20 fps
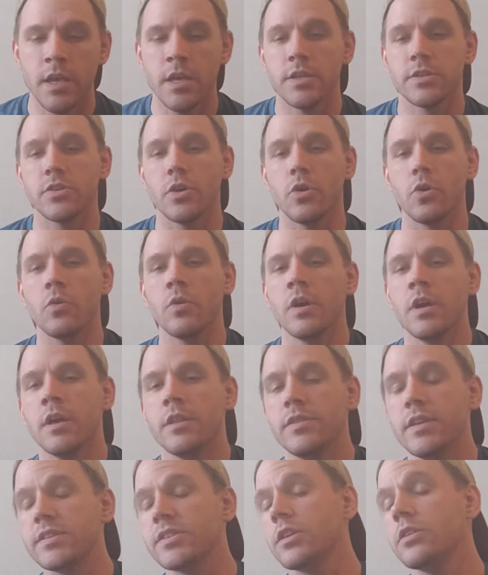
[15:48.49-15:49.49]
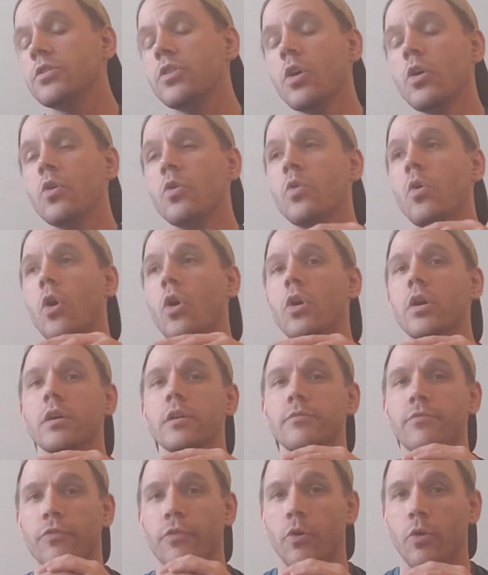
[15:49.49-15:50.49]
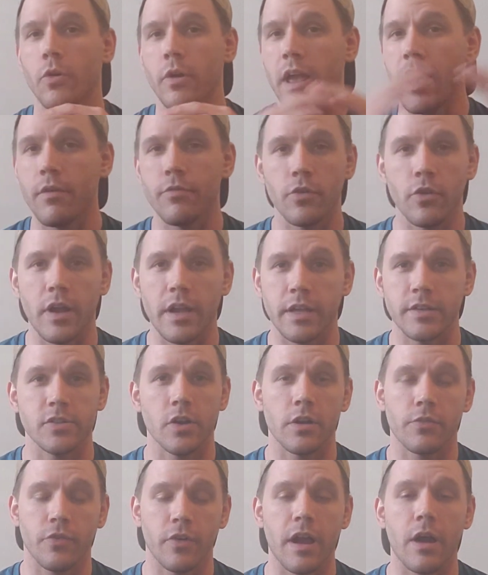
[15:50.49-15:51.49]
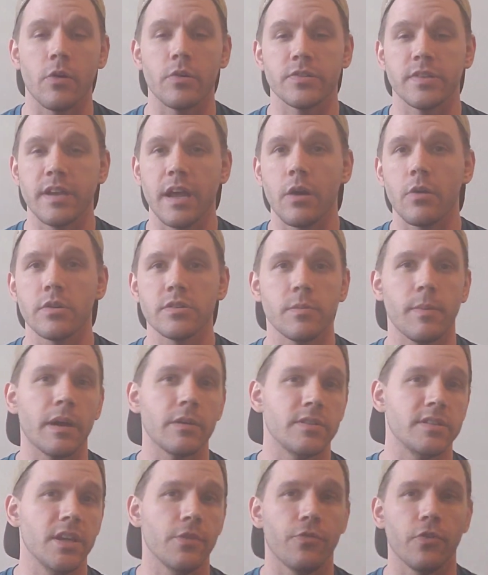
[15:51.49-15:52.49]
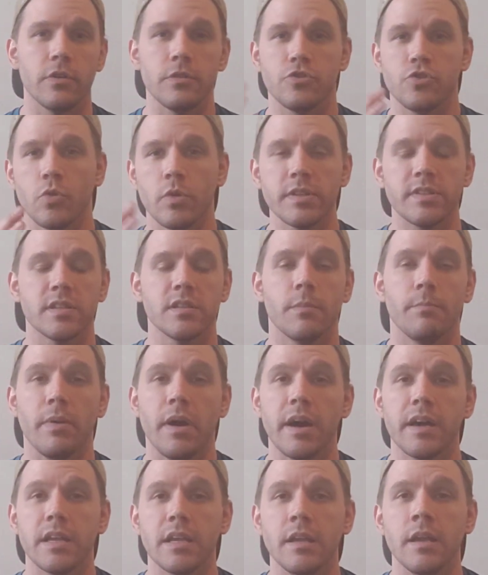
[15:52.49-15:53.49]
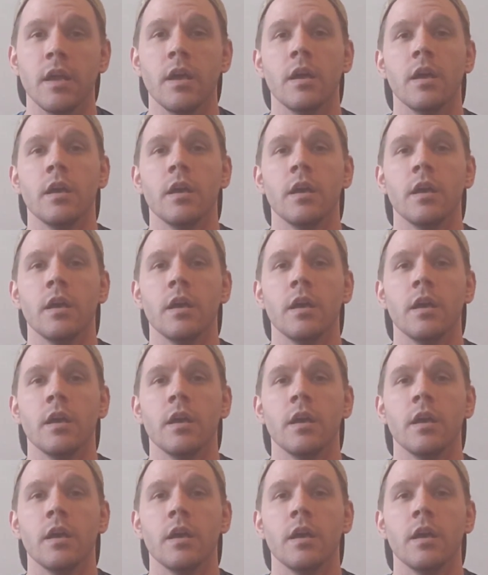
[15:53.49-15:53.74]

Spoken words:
So this could go on forever. I could talk for hours and hours about different joints in the body.